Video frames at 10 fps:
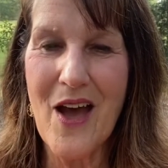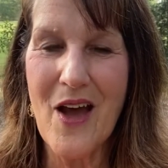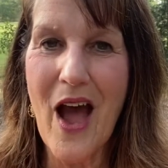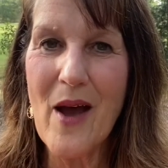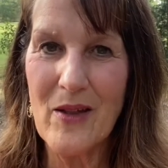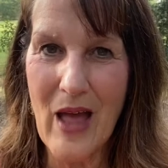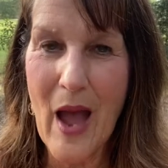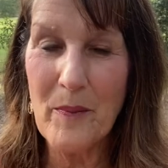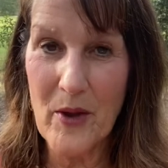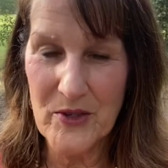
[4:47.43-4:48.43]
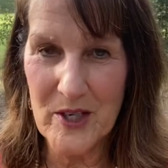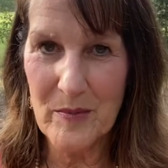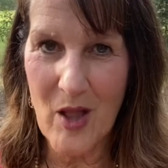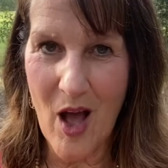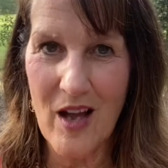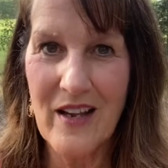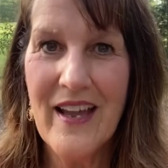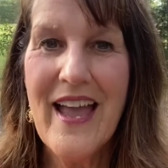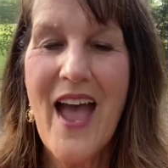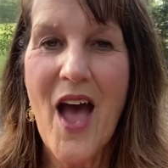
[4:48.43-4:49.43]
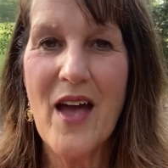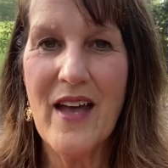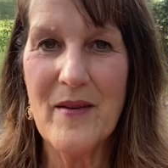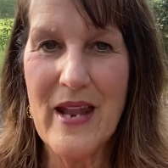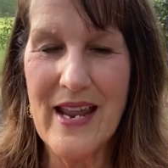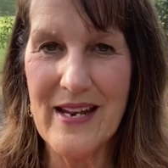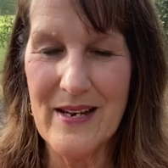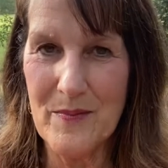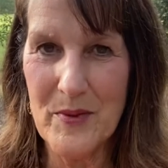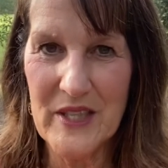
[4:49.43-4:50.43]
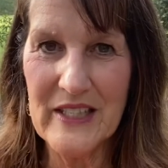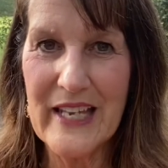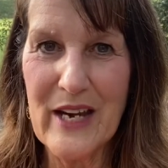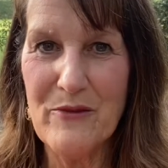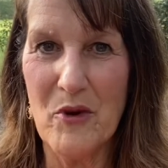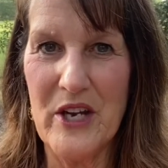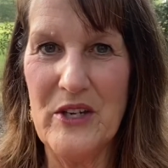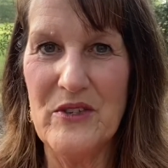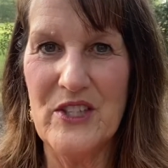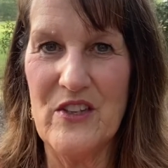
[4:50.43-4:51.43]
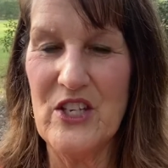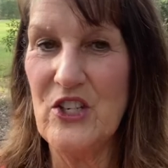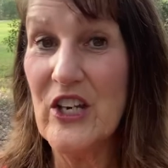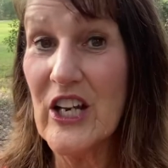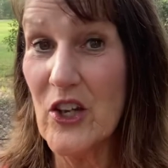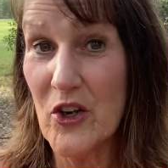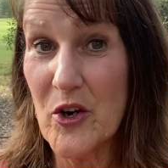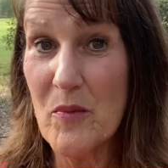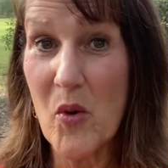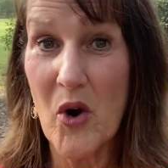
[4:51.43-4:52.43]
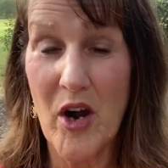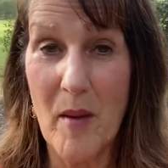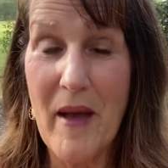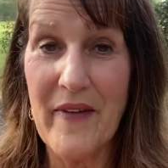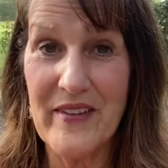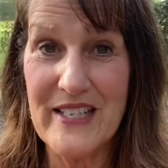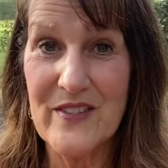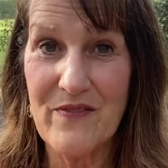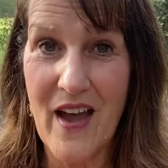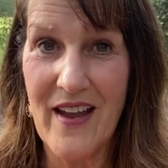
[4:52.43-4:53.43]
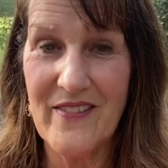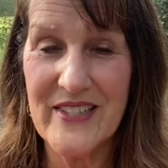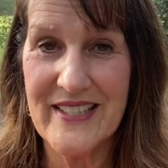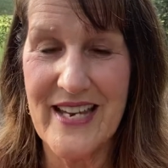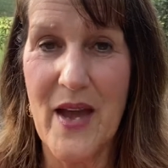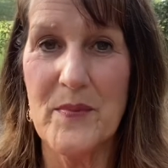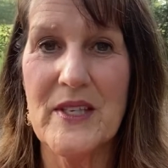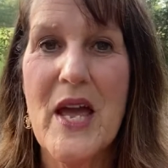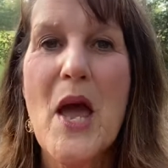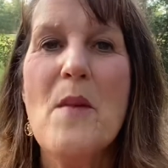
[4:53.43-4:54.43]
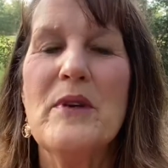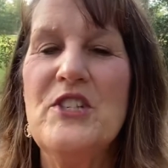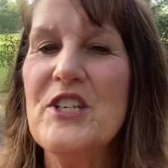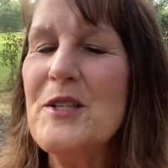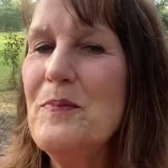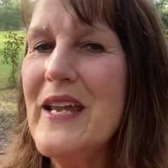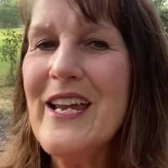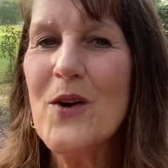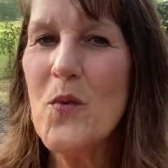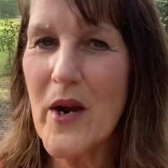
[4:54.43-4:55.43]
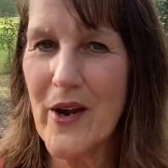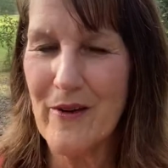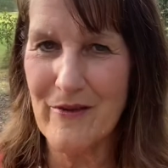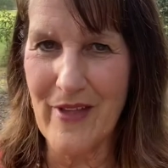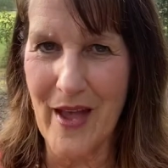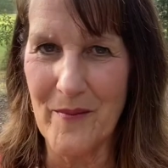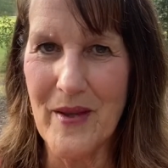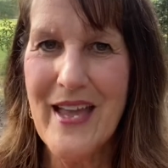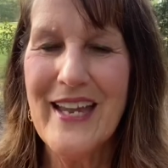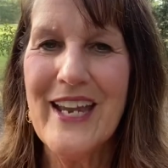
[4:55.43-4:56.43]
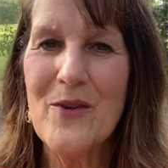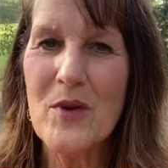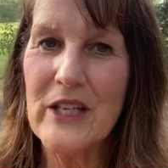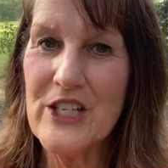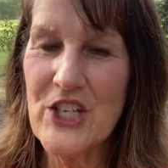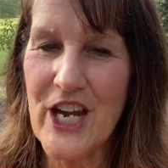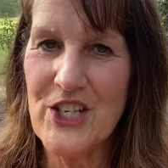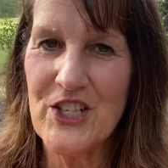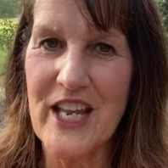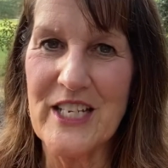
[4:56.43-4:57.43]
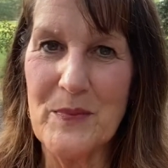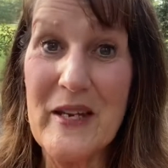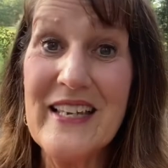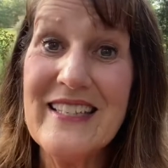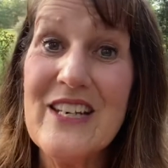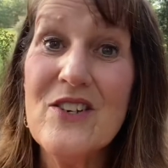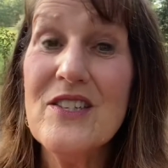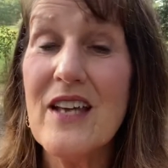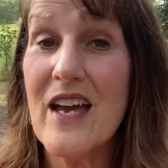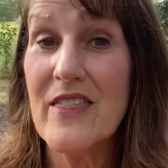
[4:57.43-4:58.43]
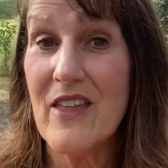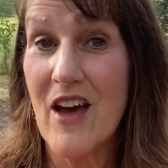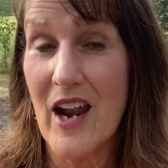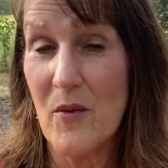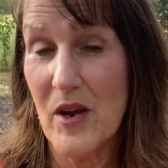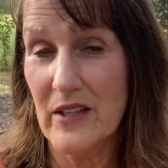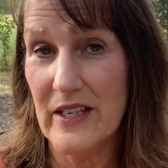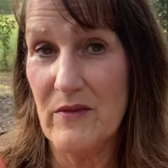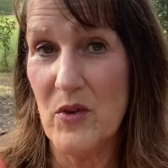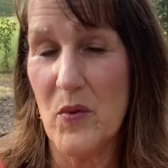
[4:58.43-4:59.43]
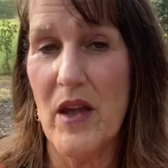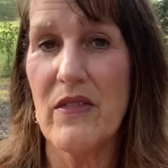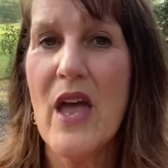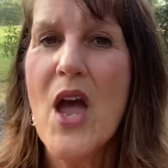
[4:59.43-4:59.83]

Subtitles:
I'll post a blog and put the link for you so that you can learn more about these 5 steps. But just being aware of them can really change things, because here's a thought I want to leave you with.